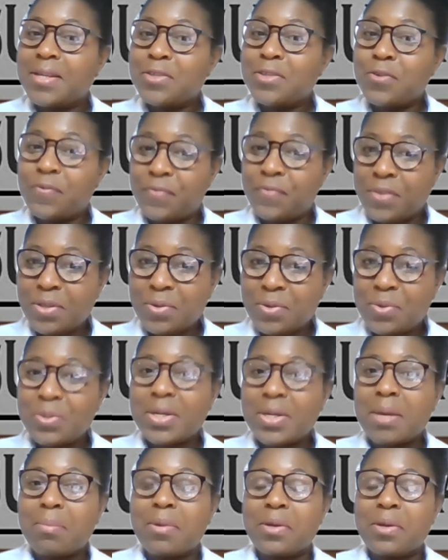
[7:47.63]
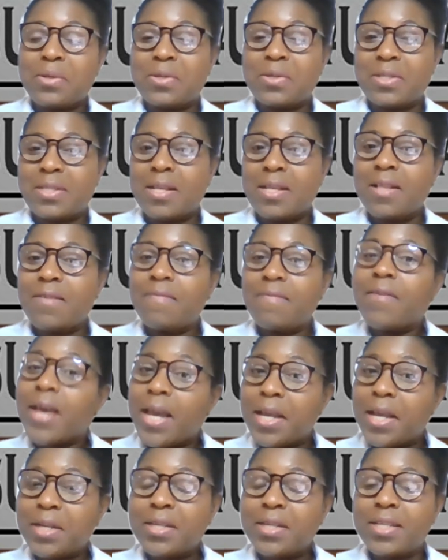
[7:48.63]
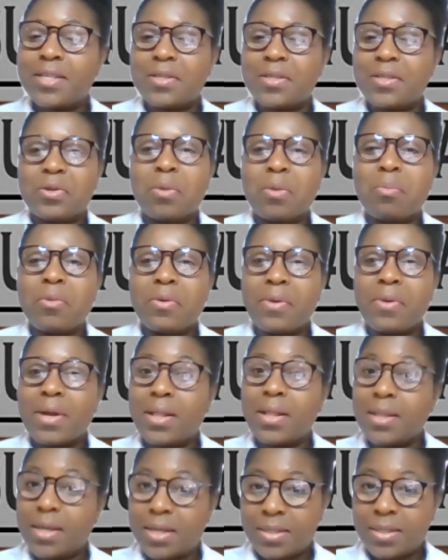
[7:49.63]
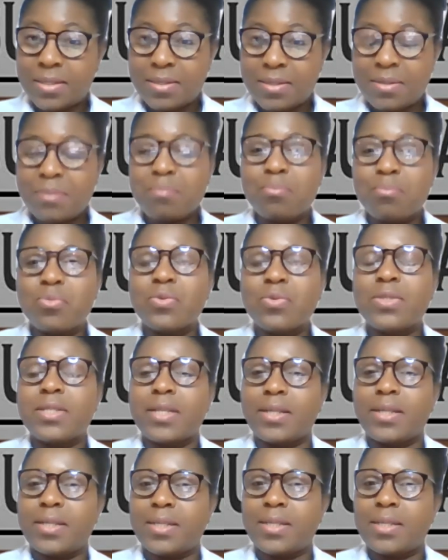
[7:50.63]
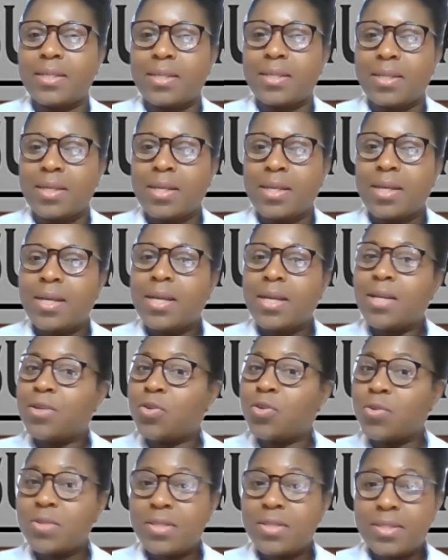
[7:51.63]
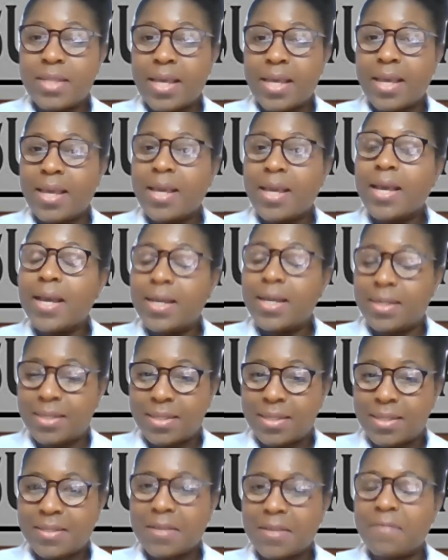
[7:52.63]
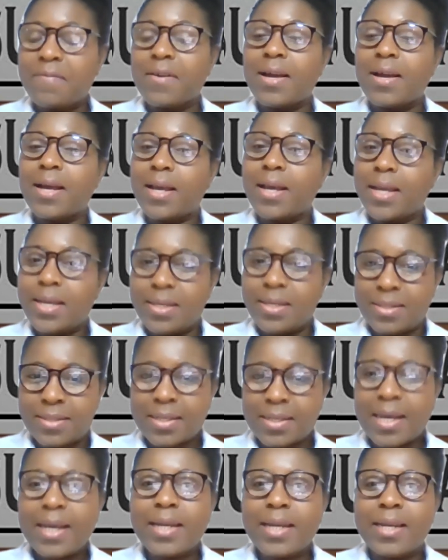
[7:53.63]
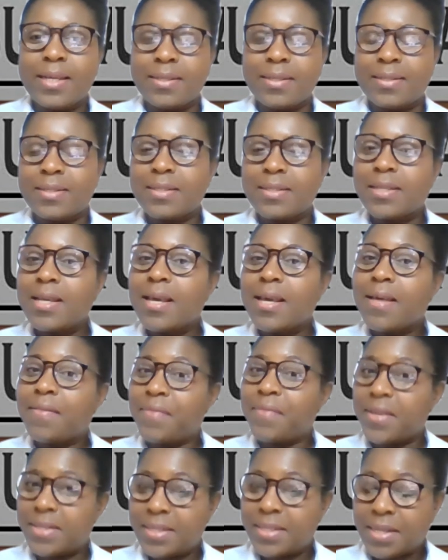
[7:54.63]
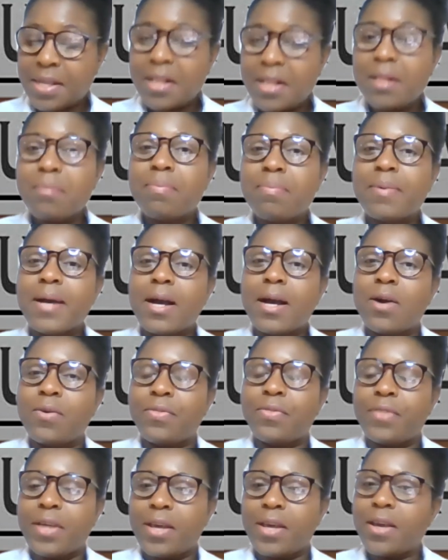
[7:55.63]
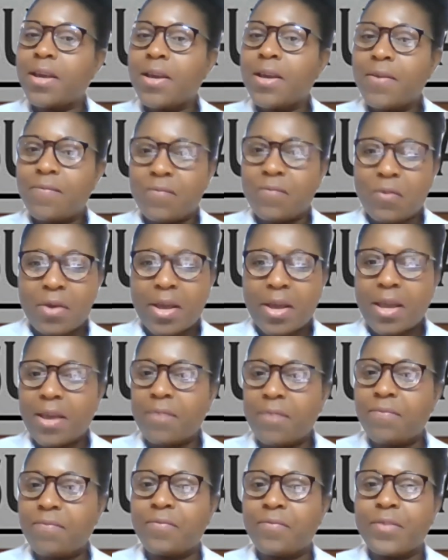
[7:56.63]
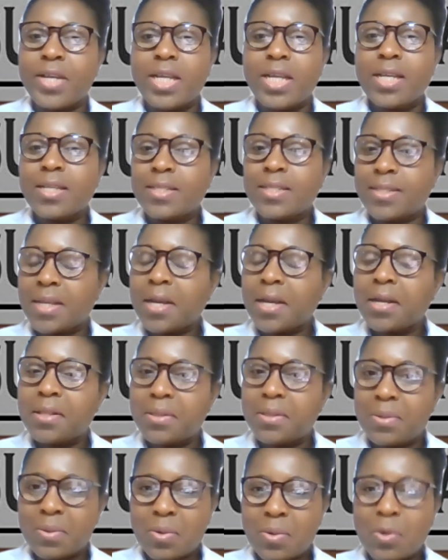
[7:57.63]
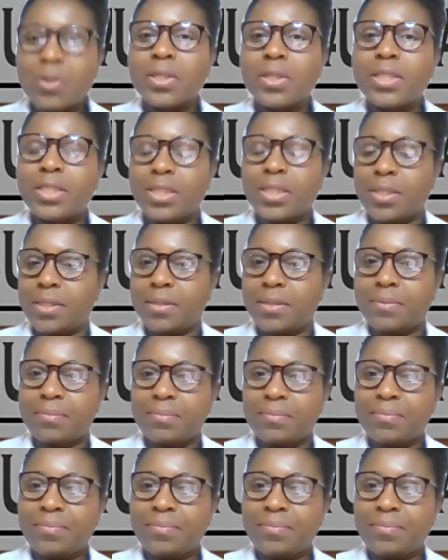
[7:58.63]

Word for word: you feel good about yourself and your morale is boosted. Don't stay and suffer in silence. There's help out there for every single condition.